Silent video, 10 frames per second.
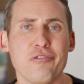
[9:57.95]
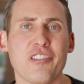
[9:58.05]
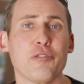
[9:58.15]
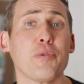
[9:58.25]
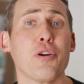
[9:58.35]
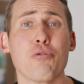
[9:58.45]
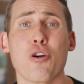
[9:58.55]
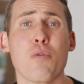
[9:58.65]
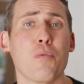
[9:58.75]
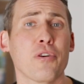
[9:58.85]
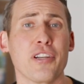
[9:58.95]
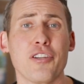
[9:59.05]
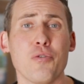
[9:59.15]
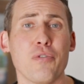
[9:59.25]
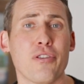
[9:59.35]
because we don't know what we're going to
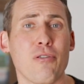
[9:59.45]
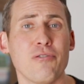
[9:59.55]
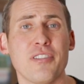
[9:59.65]
do with those,